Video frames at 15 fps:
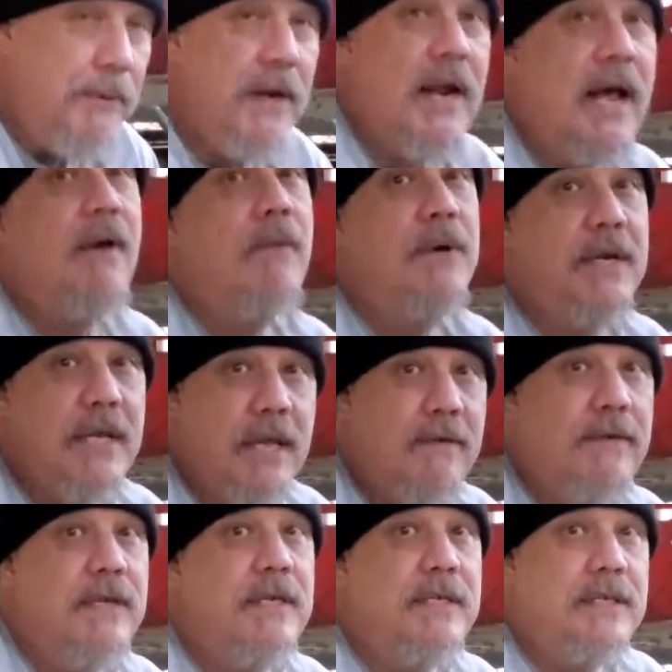But I would
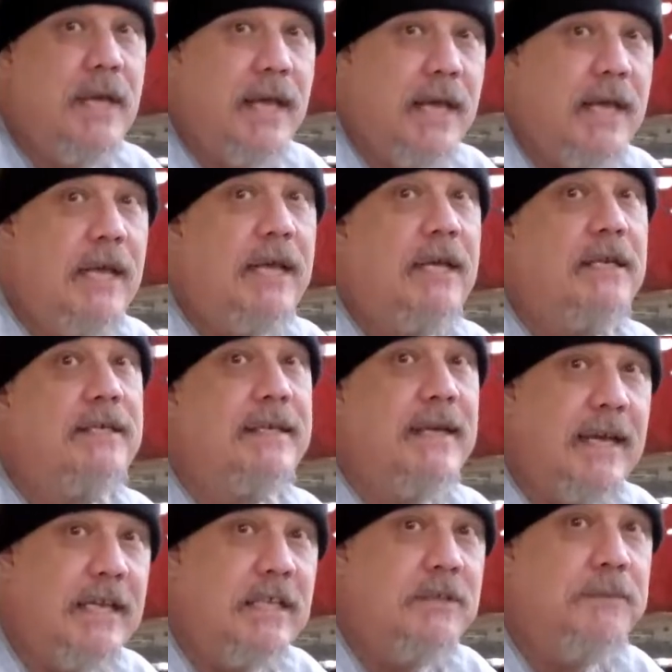give it a
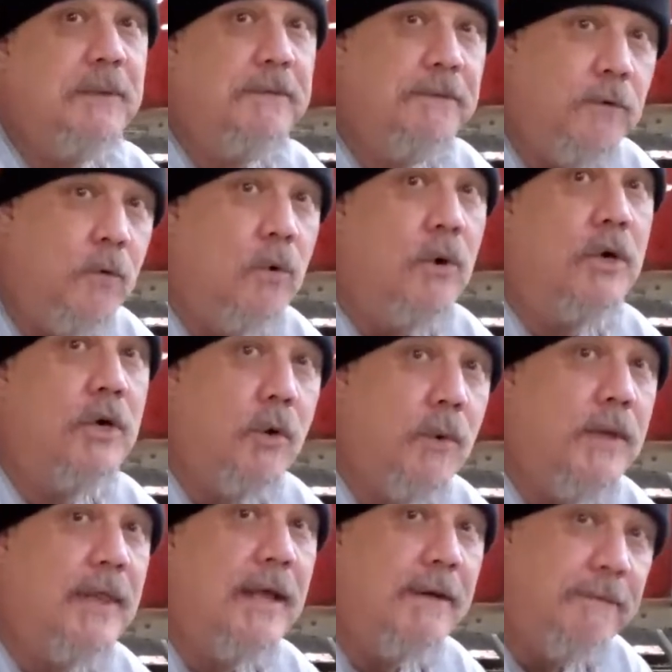taste before
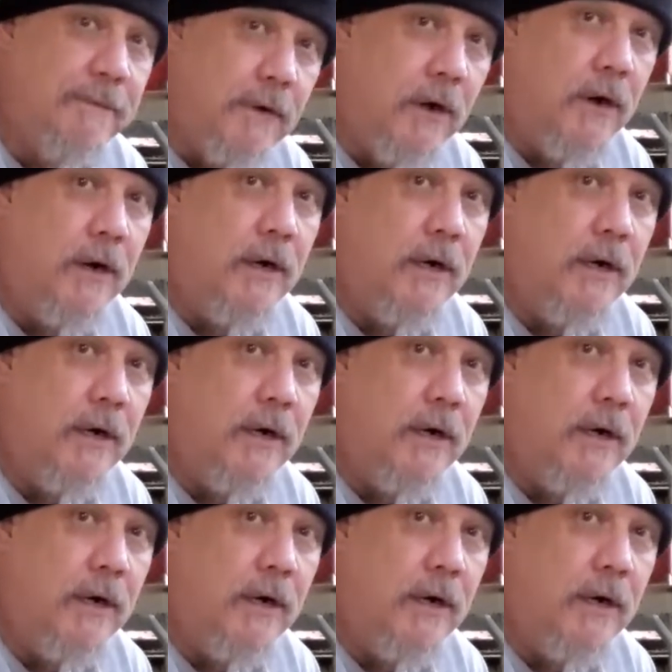going that far.